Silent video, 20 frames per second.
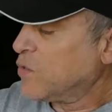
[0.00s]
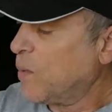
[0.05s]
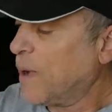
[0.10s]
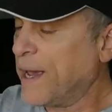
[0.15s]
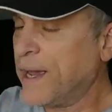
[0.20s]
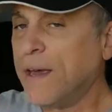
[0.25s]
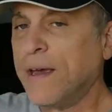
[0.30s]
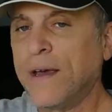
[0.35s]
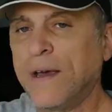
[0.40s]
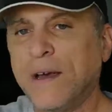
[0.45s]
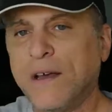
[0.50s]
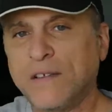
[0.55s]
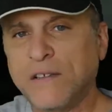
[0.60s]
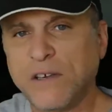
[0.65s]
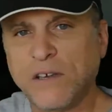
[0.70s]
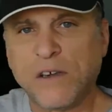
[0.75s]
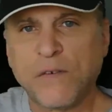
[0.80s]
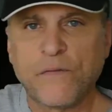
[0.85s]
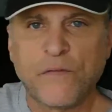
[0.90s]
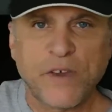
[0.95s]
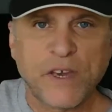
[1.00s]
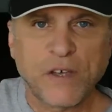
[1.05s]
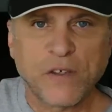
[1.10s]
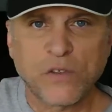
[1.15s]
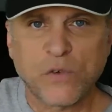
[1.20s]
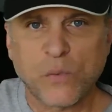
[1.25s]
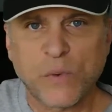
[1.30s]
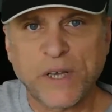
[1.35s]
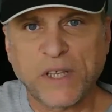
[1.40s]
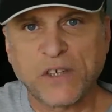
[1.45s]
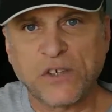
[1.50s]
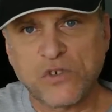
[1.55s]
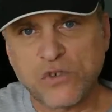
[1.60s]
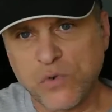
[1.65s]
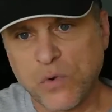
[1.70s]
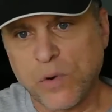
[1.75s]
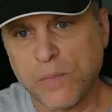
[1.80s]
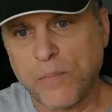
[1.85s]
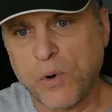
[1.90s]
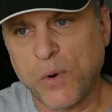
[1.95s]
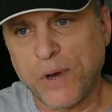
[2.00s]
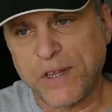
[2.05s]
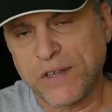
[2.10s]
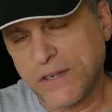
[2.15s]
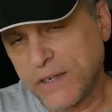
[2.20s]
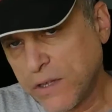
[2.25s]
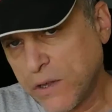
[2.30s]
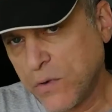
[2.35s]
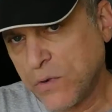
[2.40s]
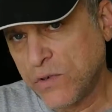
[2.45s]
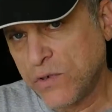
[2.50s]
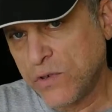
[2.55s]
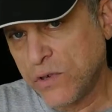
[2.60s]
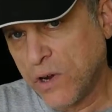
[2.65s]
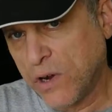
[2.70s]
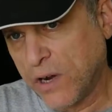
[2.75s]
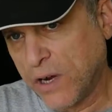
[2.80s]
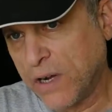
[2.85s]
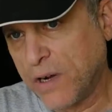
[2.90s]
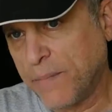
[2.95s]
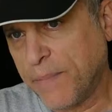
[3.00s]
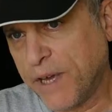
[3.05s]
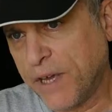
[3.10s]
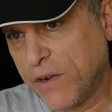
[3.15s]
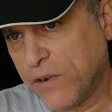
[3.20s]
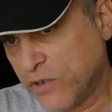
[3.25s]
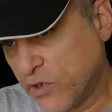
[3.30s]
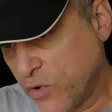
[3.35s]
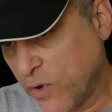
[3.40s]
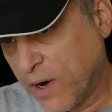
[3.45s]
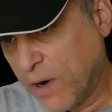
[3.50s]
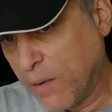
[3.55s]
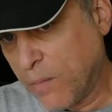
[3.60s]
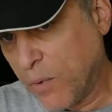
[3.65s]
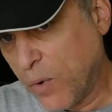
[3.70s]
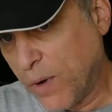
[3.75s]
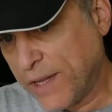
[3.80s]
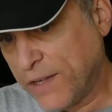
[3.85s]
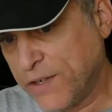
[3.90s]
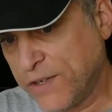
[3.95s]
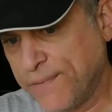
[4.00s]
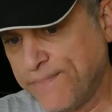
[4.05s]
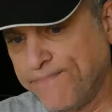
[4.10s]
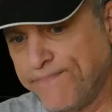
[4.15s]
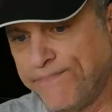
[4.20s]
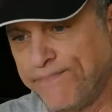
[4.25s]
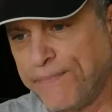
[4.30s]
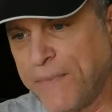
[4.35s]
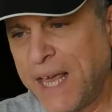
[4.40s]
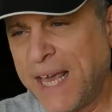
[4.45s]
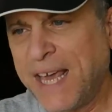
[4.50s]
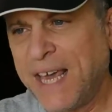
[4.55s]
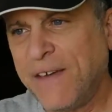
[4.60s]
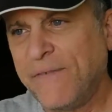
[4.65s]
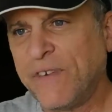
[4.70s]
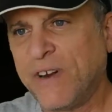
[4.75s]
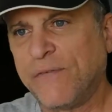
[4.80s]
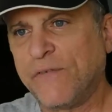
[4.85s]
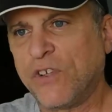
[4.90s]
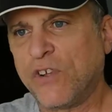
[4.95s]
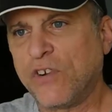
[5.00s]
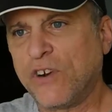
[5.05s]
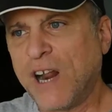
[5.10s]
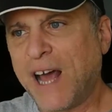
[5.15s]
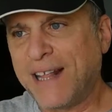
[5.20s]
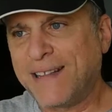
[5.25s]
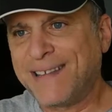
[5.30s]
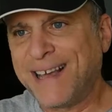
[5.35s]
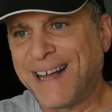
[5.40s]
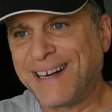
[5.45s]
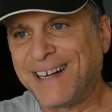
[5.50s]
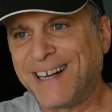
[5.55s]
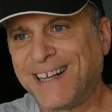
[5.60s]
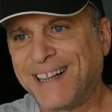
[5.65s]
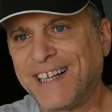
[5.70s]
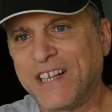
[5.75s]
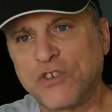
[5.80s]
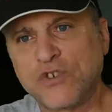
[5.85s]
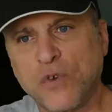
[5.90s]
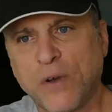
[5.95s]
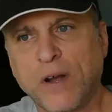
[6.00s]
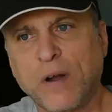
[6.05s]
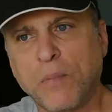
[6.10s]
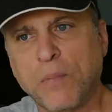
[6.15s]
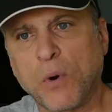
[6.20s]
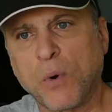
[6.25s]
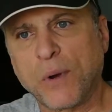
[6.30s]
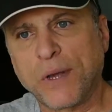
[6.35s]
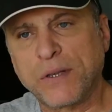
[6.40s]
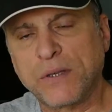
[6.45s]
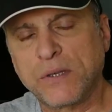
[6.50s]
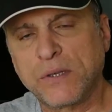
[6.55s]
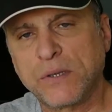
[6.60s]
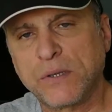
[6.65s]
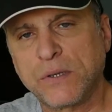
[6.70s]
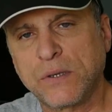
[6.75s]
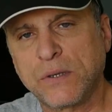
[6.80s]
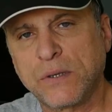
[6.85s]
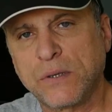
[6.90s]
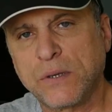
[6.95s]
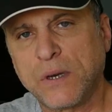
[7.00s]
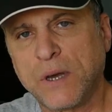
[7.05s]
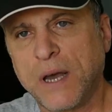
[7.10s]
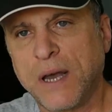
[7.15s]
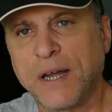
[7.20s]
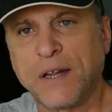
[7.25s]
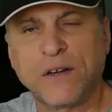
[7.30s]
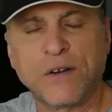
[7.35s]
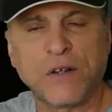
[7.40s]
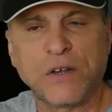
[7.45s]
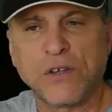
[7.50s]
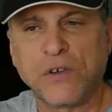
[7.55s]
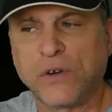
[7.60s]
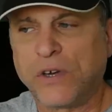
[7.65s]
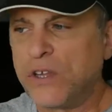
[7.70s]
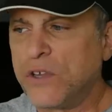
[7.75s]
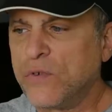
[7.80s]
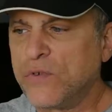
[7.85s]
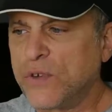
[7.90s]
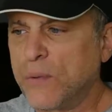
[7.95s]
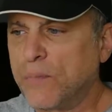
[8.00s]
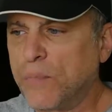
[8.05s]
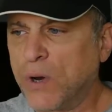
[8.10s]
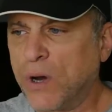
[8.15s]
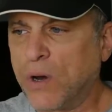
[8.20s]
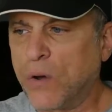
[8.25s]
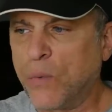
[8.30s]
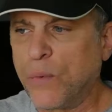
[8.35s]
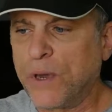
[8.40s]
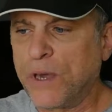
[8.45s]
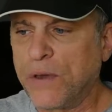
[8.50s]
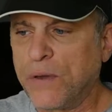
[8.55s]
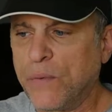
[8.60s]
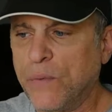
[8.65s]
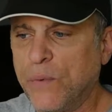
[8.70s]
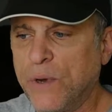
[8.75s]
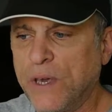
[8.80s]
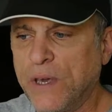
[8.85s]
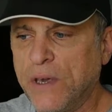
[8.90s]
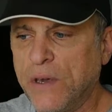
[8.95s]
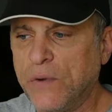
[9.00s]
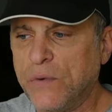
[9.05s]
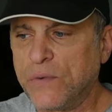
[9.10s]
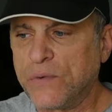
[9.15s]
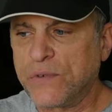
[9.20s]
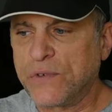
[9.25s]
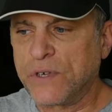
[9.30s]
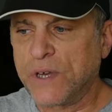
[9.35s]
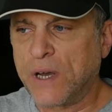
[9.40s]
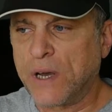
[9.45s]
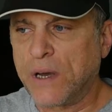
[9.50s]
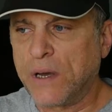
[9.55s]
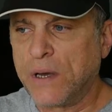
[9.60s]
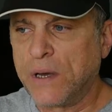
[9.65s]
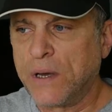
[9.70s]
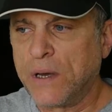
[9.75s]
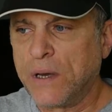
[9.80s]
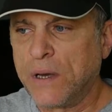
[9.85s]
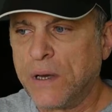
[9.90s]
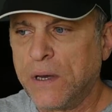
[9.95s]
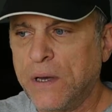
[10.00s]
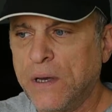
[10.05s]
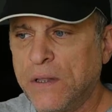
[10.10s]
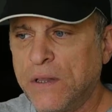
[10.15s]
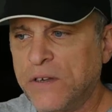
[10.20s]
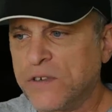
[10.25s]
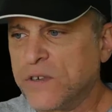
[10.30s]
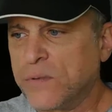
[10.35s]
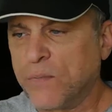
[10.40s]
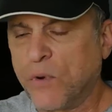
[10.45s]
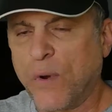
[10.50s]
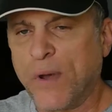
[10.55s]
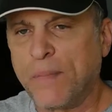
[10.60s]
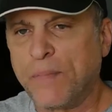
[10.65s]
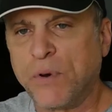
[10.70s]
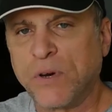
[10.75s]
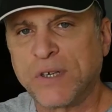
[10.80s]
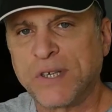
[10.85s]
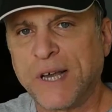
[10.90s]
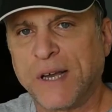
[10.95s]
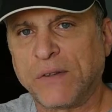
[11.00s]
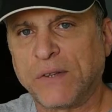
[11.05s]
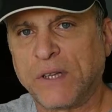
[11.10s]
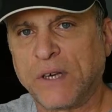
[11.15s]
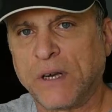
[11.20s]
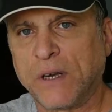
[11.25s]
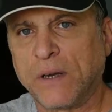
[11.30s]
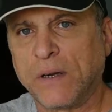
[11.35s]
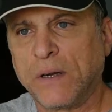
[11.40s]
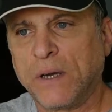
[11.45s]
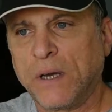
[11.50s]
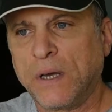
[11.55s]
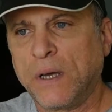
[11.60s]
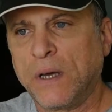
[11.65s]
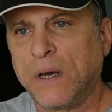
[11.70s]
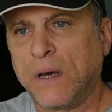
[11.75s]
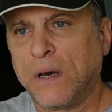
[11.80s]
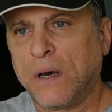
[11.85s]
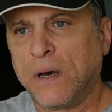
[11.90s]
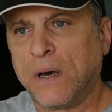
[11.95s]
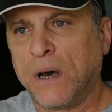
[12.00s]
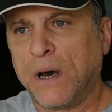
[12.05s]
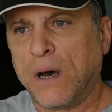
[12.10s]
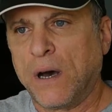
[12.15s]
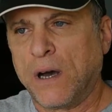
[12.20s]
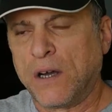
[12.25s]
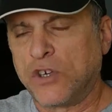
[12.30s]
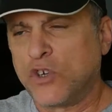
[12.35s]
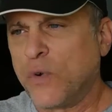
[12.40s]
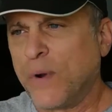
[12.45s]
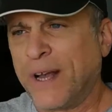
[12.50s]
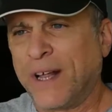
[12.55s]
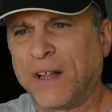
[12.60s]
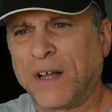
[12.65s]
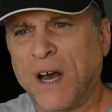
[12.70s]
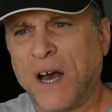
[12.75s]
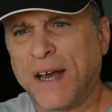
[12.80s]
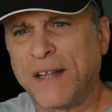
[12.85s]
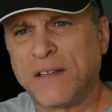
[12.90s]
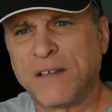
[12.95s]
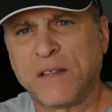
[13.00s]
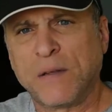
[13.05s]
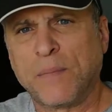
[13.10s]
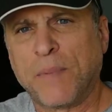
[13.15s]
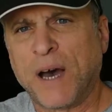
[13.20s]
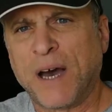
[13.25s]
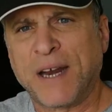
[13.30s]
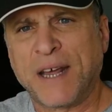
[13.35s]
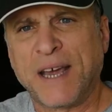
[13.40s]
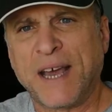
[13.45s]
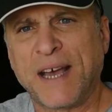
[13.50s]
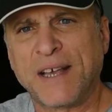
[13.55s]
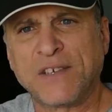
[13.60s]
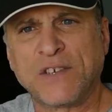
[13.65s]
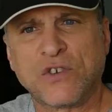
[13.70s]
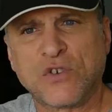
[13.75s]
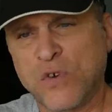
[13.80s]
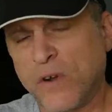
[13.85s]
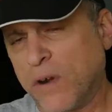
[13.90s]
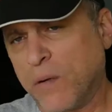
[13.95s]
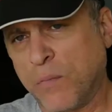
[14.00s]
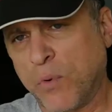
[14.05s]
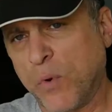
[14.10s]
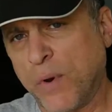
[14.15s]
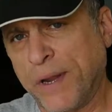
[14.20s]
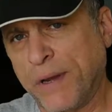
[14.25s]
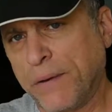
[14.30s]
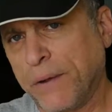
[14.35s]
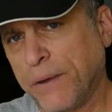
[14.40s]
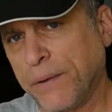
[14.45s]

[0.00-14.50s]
way, until you feel the really sore points, and those are going to be your trigger points. Even if they're not technically trigger points, and you can use a book. We use, there's some great books out there. Trail Guide to the Body has a trigger point